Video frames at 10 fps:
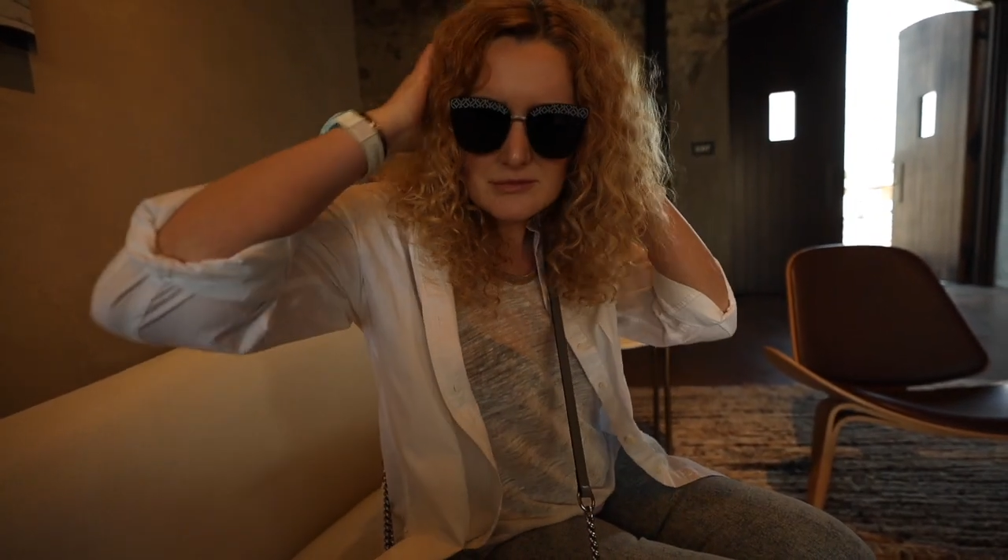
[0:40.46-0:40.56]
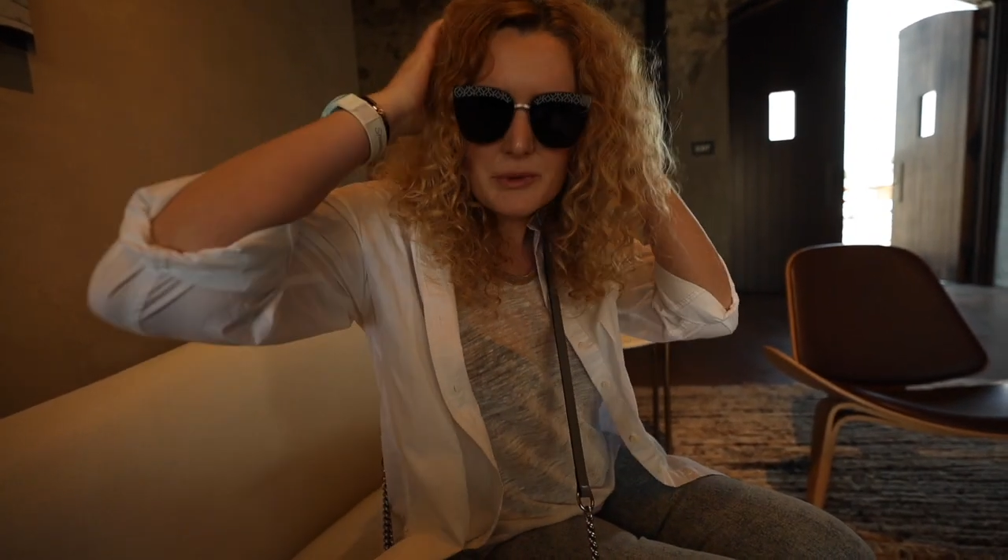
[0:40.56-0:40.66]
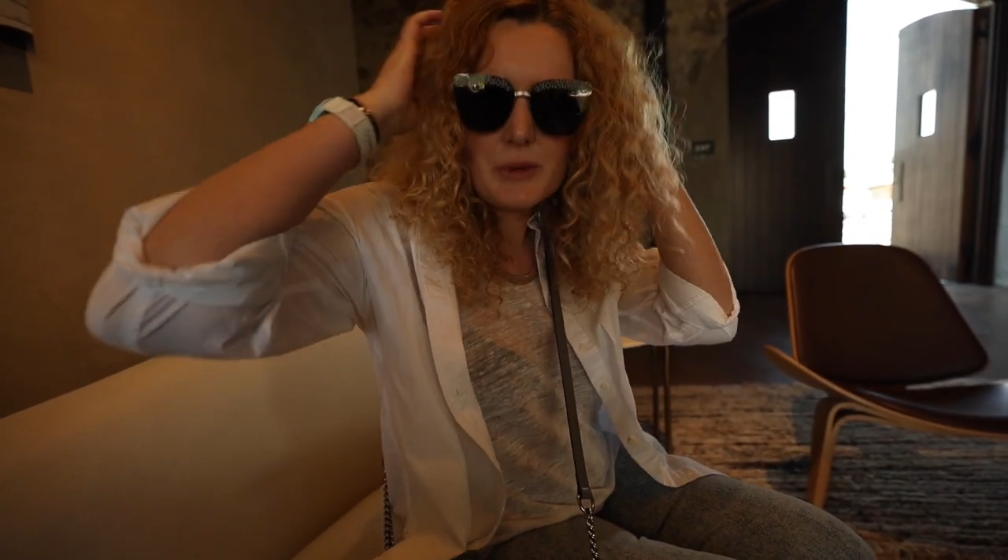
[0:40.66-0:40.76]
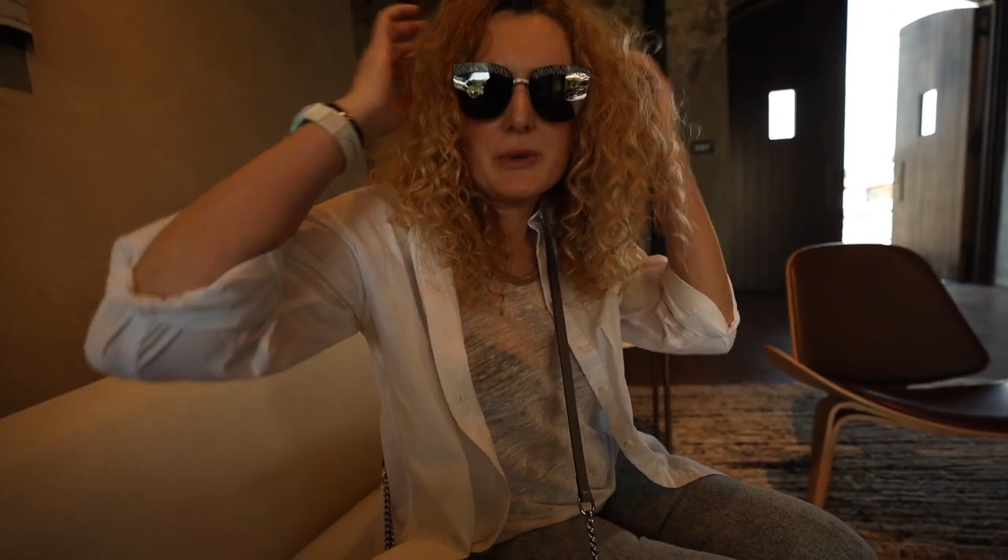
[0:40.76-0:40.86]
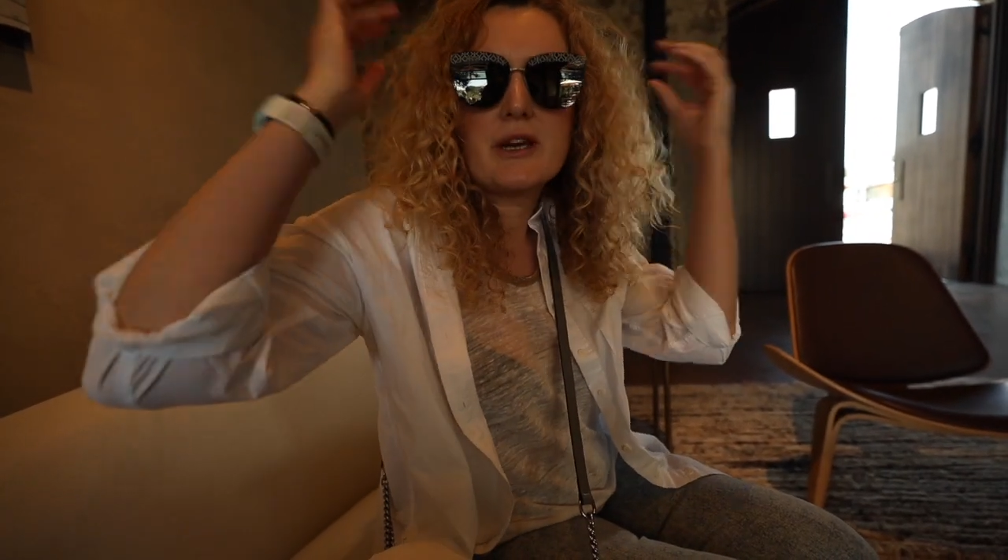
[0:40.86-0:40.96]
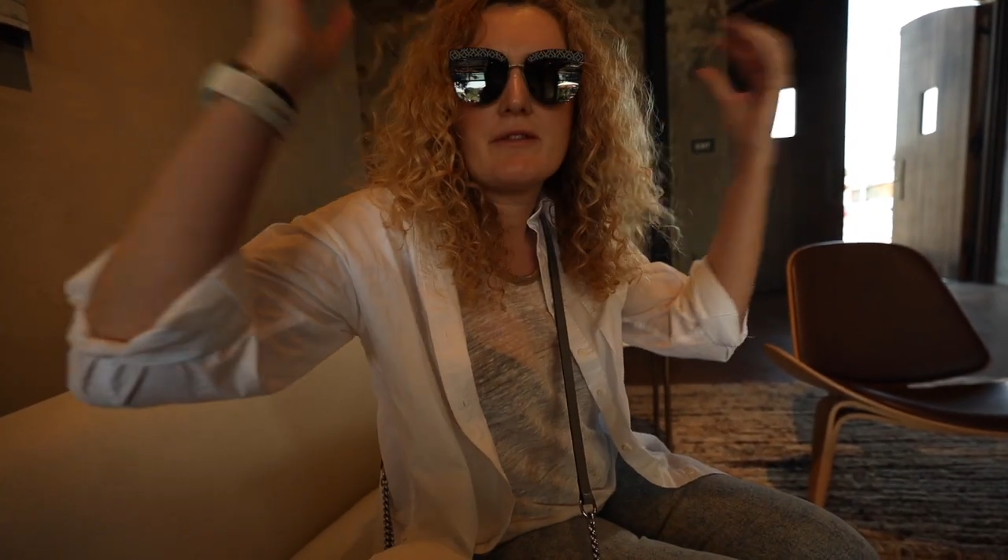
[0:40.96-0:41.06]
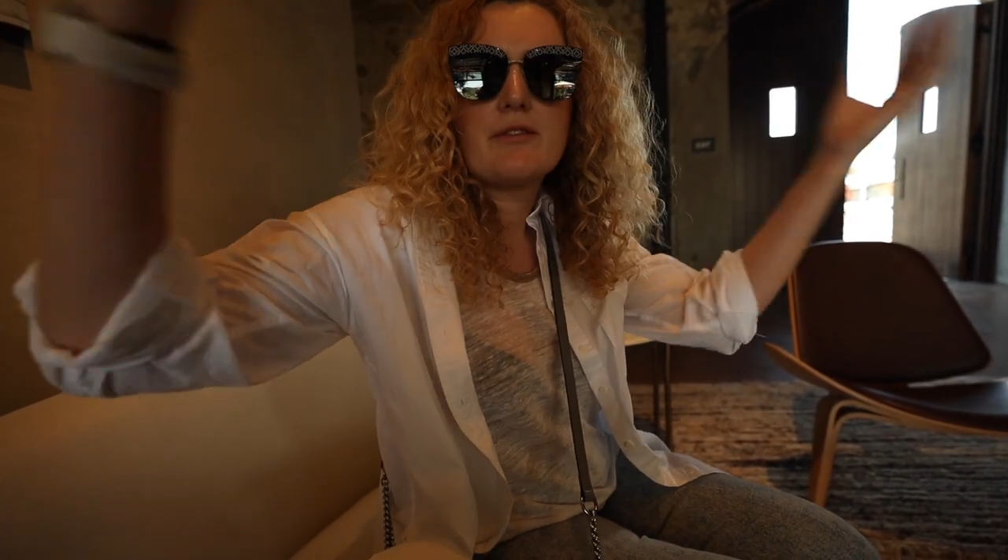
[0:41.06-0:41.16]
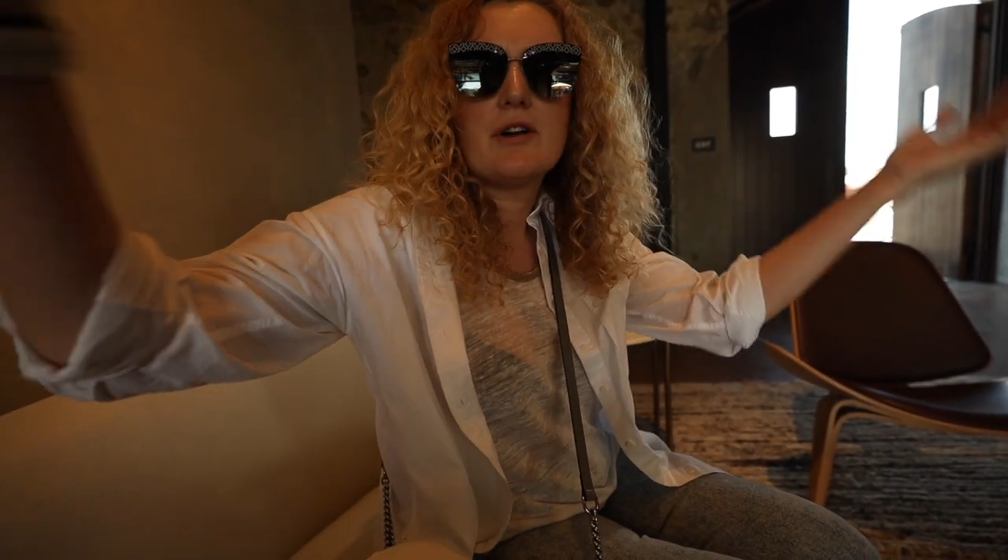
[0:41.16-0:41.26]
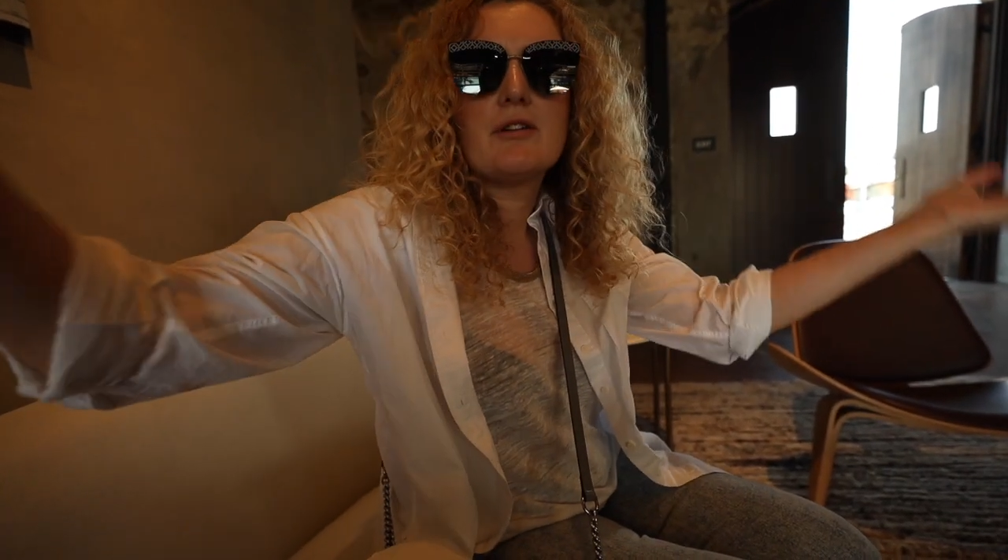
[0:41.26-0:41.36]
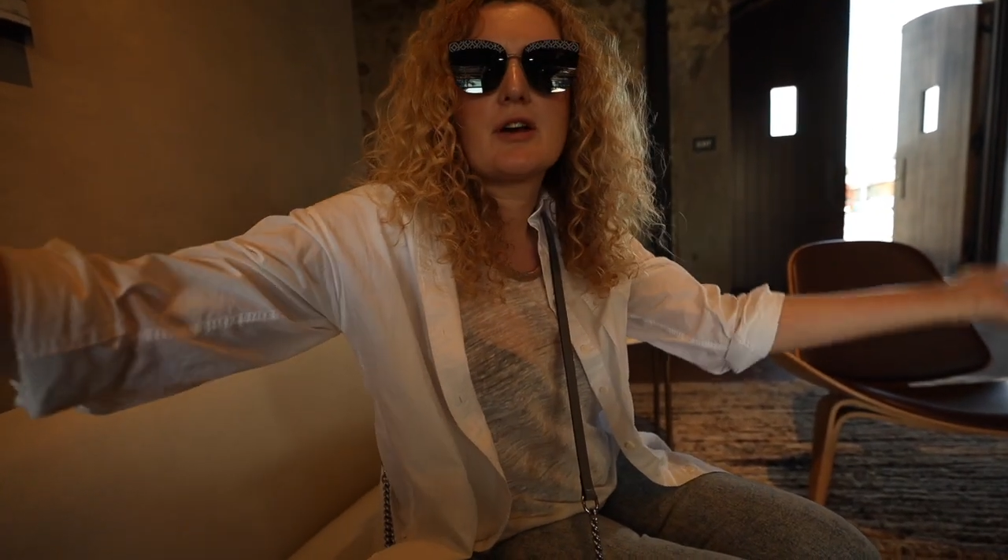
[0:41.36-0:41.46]
we're waiting
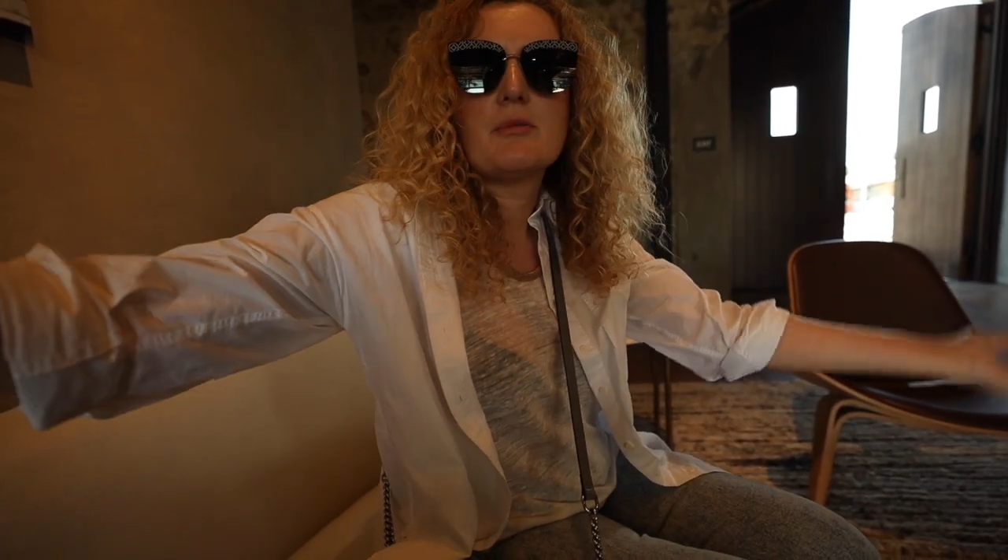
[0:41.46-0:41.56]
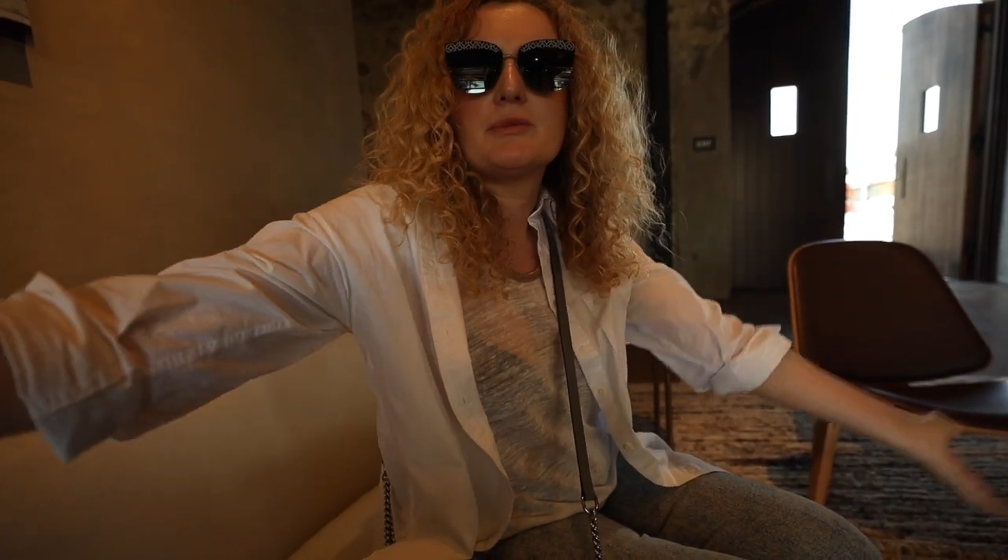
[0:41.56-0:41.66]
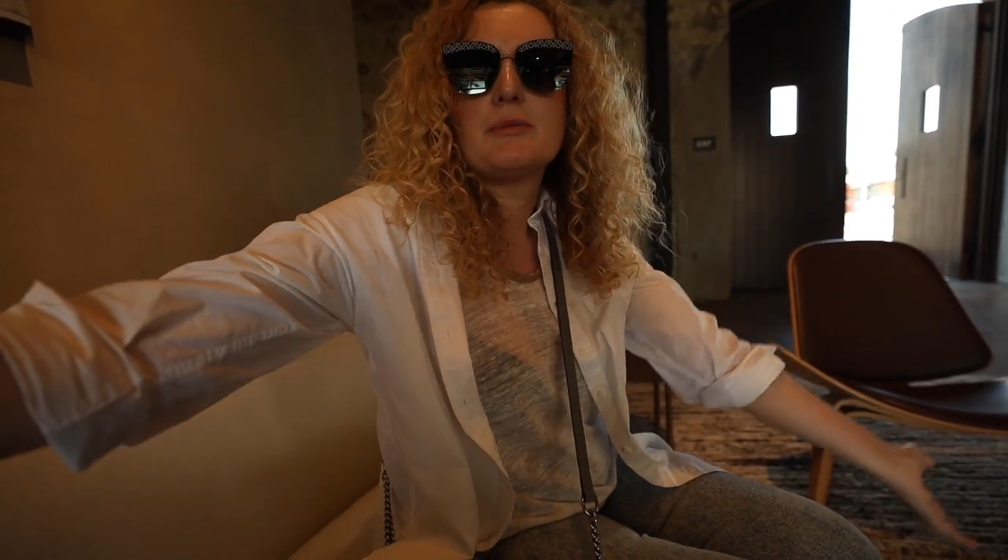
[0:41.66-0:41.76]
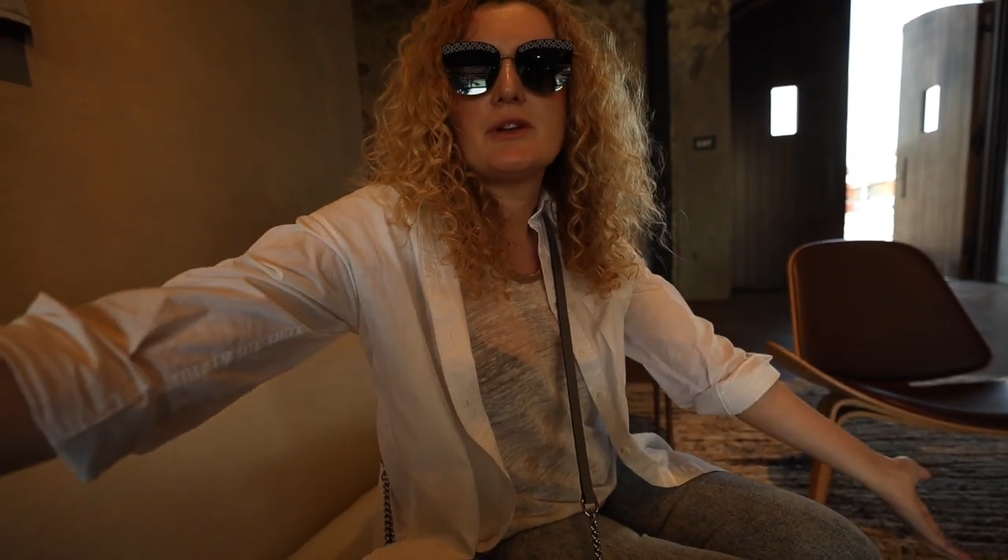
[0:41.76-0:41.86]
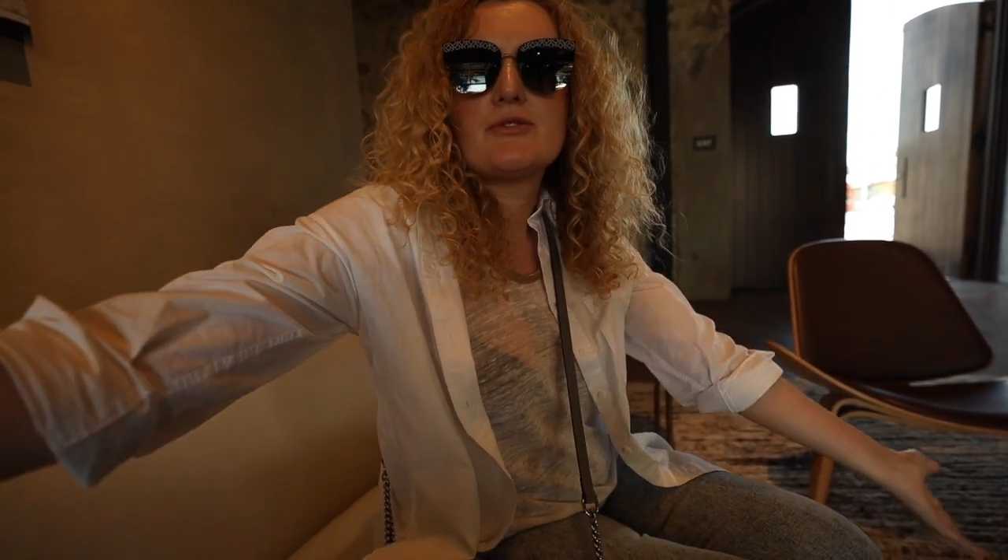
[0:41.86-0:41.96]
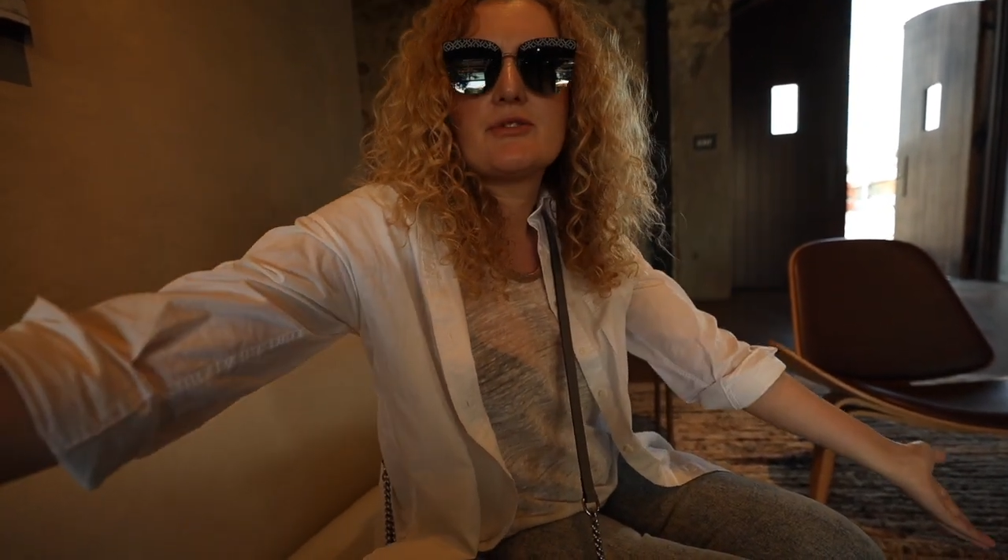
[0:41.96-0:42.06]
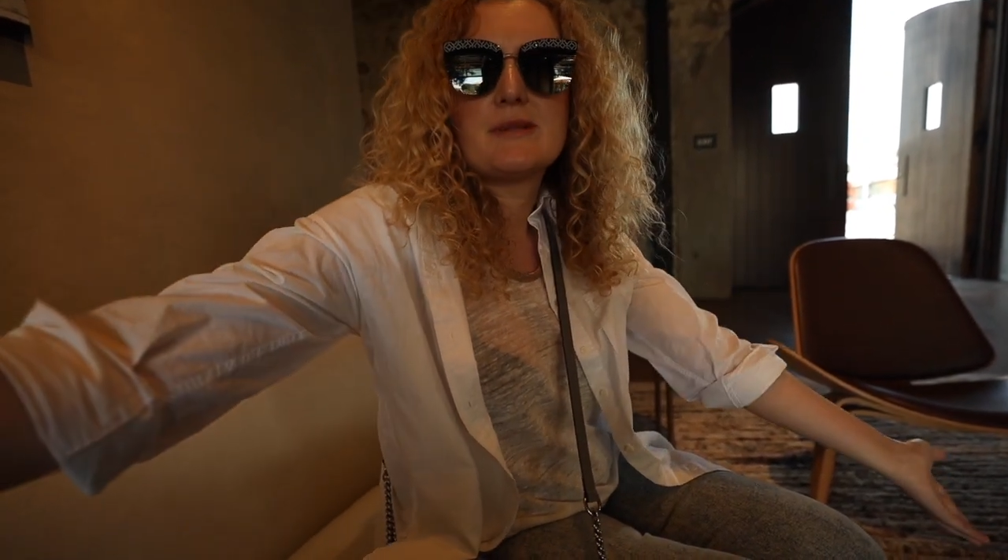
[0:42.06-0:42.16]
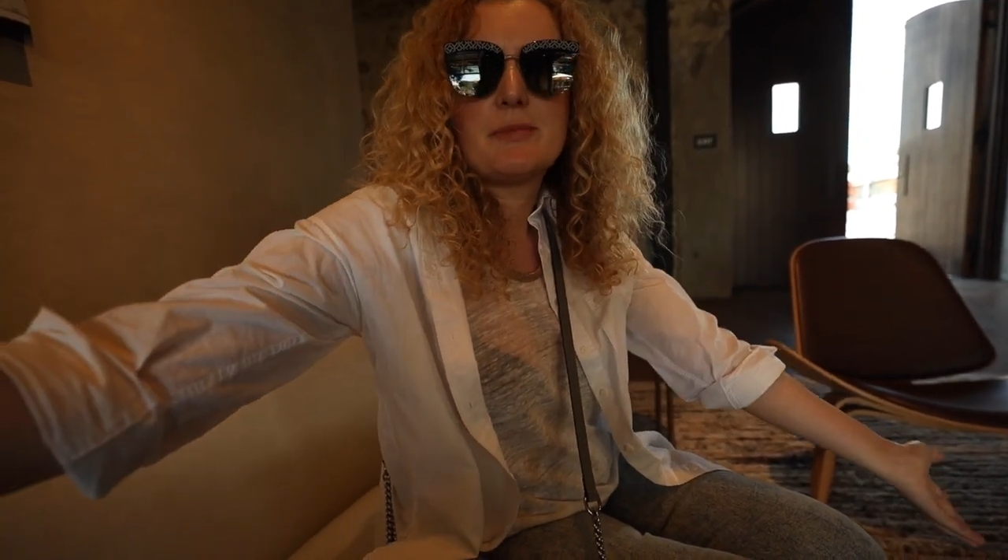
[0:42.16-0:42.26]
for our complimentary